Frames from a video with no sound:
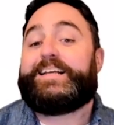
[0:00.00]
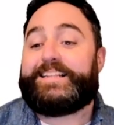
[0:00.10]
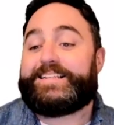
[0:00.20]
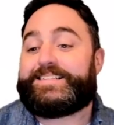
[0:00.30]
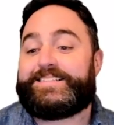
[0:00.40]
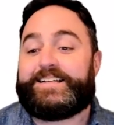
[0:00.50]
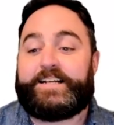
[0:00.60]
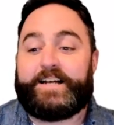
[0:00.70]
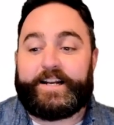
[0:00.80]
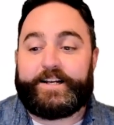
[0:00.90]
this is a
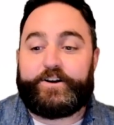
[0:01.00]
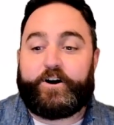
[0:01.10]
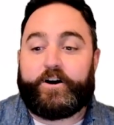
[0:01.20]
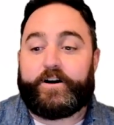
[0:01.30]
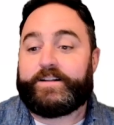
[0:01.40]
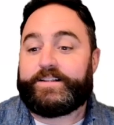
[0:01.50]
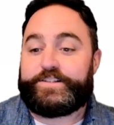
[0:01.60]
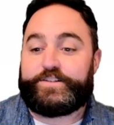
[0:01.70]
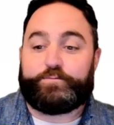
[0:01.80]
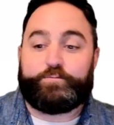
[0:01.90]
gutted car. This
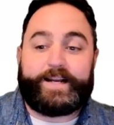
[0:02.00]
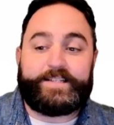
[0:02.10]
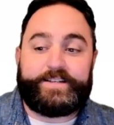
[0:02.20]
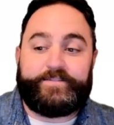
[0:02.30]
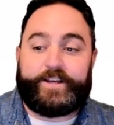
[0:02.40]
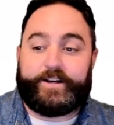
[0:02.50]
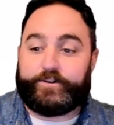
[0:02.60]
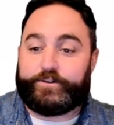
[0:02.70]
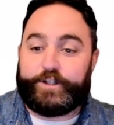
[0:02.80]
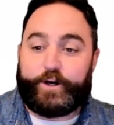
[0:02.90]
is a racing
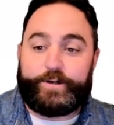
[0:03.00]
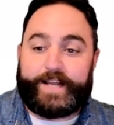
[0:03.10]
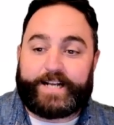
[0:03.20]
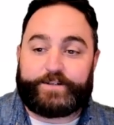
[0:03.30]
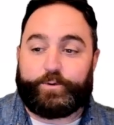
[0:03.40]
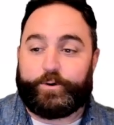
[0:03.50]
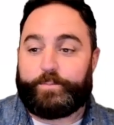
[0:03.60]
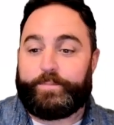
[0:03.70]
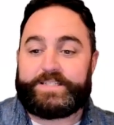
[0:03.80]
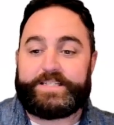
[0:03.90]
vehicle, no
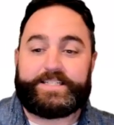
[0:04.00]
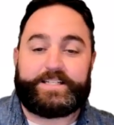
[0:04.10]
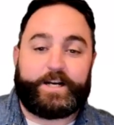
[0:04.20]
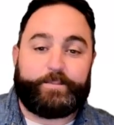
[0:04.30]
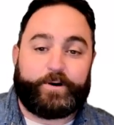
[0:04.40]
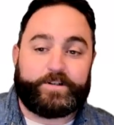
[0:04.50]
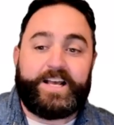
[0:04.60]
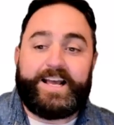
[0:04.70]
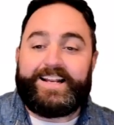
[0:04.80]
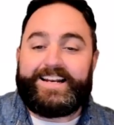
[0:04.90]
dashboard, missing a ton of parts.
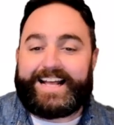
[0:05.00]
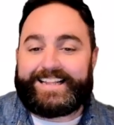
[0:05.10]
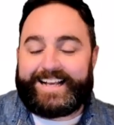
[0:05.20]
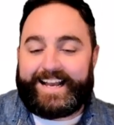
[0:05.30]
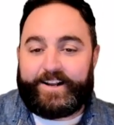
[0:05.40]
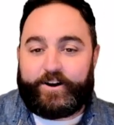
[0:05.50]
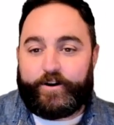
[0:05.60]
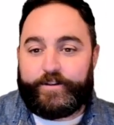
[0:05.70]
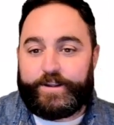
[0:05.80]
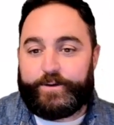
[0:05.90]
Not the kind of
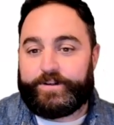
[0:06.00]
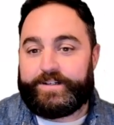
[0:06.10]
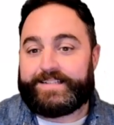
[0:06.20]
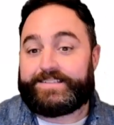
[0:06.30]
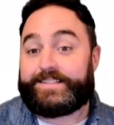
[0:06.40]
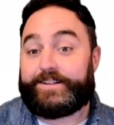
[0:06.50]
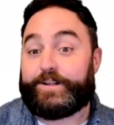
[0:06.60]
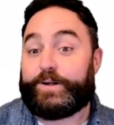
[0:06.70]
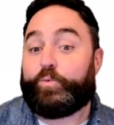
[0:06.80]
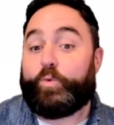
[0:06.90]
car that you would
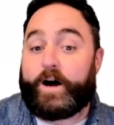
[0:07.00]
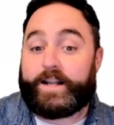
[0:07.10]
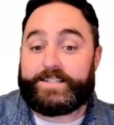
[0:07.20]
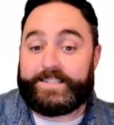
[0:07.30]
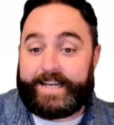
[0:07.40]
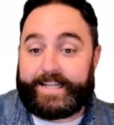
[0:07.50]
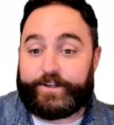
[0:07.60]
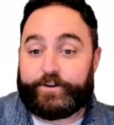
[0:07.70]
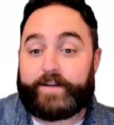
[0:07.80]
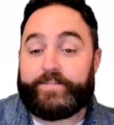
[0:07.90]
necessarily want to daily
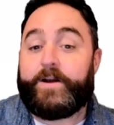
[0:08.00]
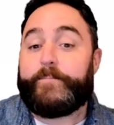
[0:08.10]
drive.